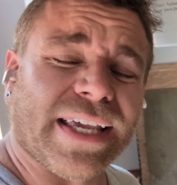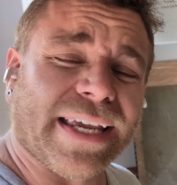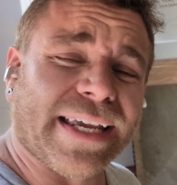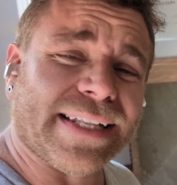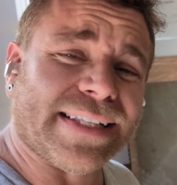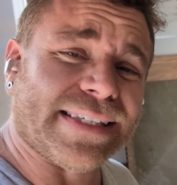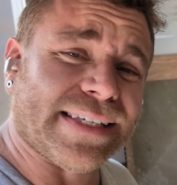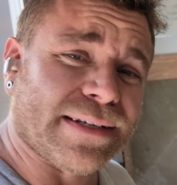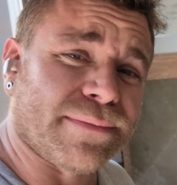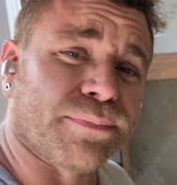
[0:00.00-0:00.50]
like
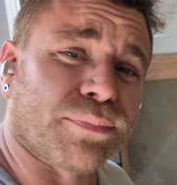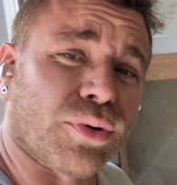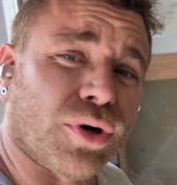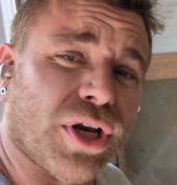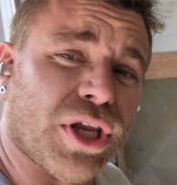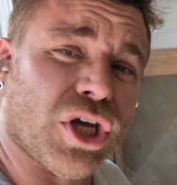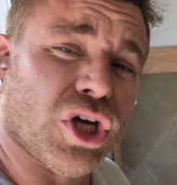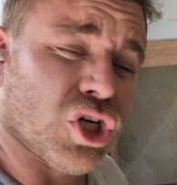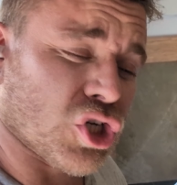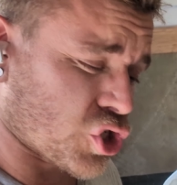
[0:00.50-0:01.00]
it's in
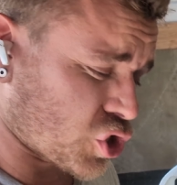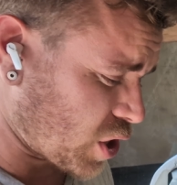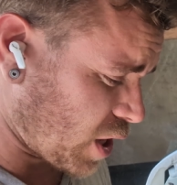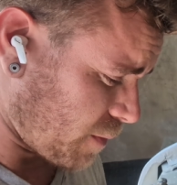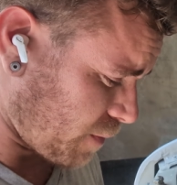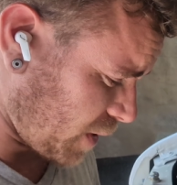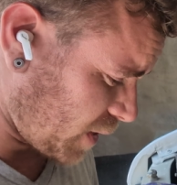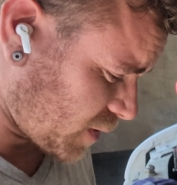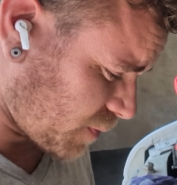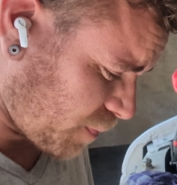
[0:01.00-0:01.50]
pretty good
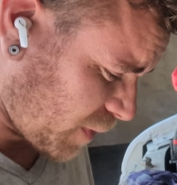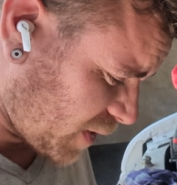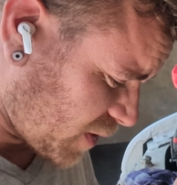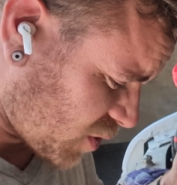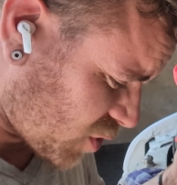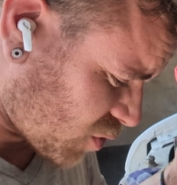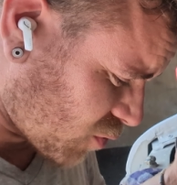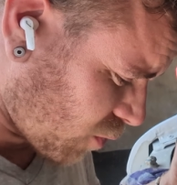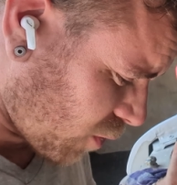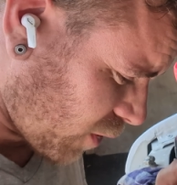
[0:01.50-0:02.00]
shape. It's been
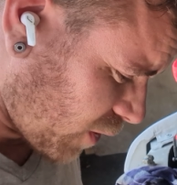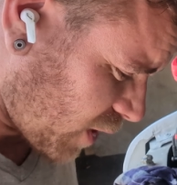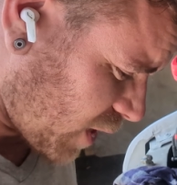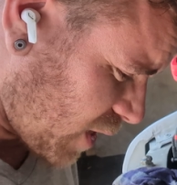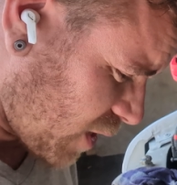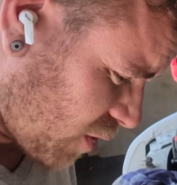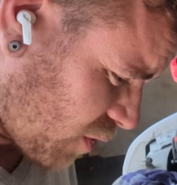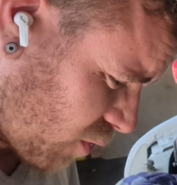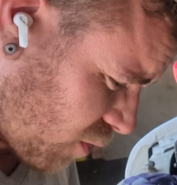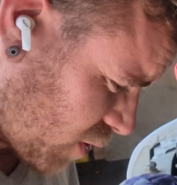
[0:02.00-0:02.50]
stored
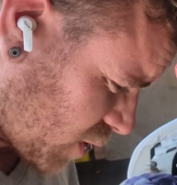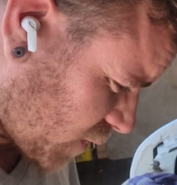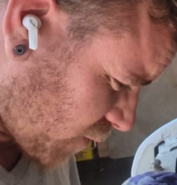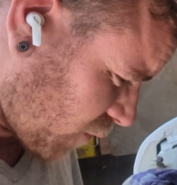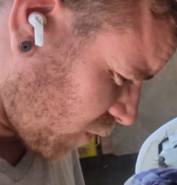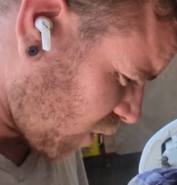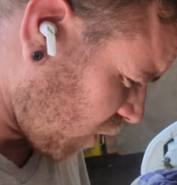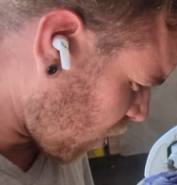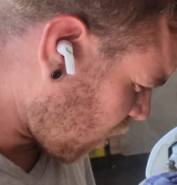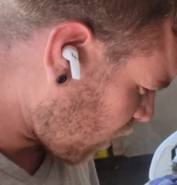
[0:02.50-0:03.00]
indoors
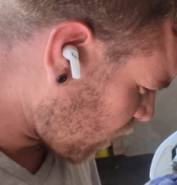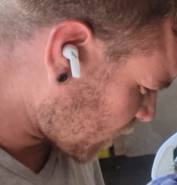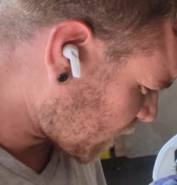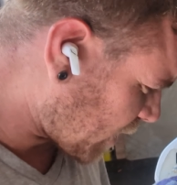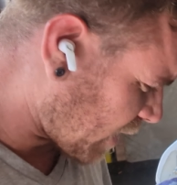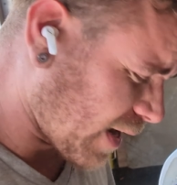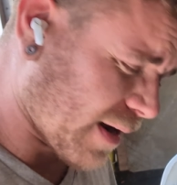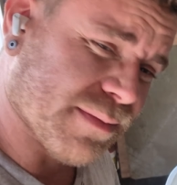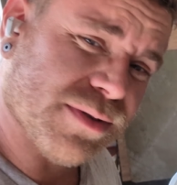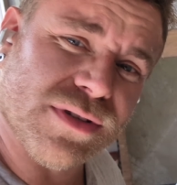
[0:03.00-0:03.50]
for a long
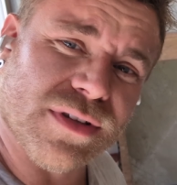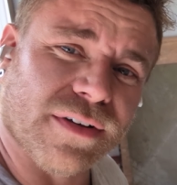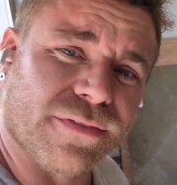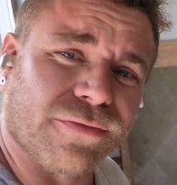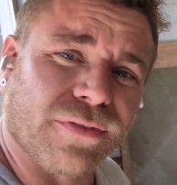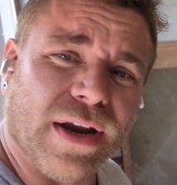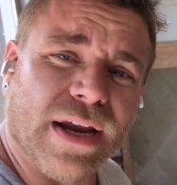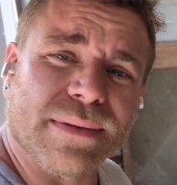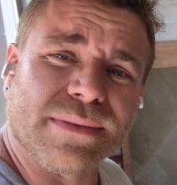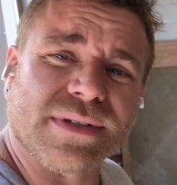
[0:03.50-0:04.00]
time, so the
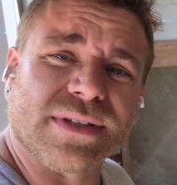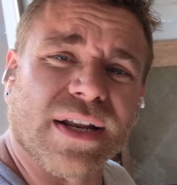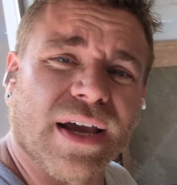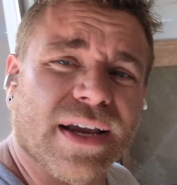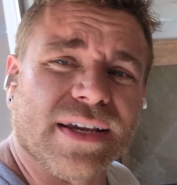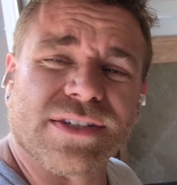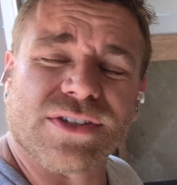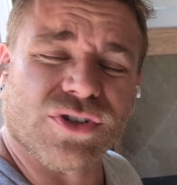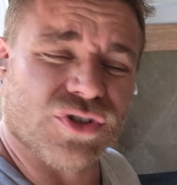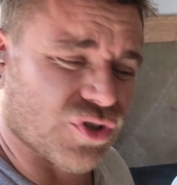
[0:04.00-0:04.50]
frame's
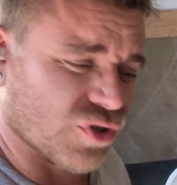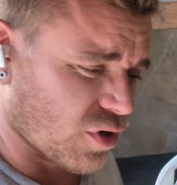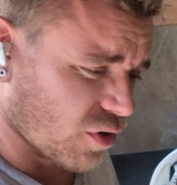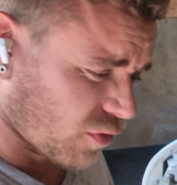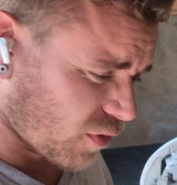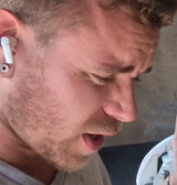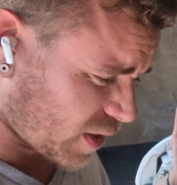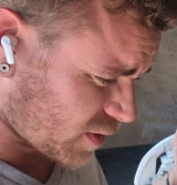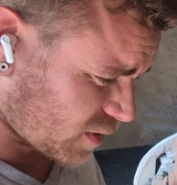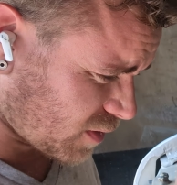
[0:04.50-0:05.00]
nice. There's no
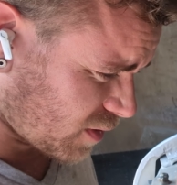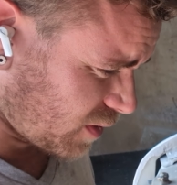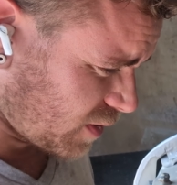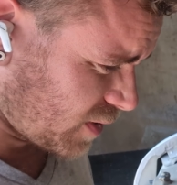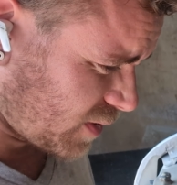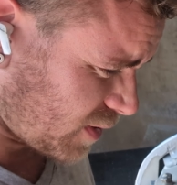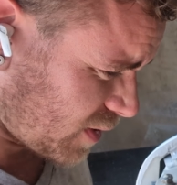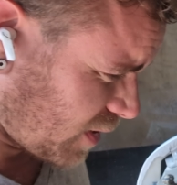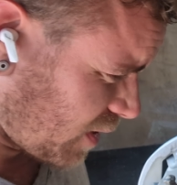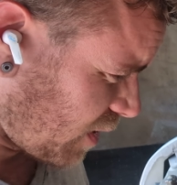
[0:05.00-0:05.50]
rust on
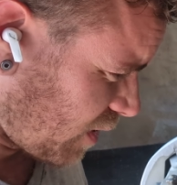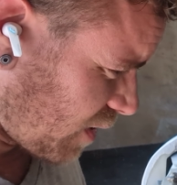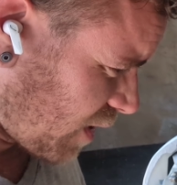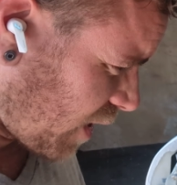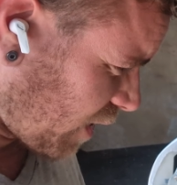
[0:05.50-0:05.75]
this thing.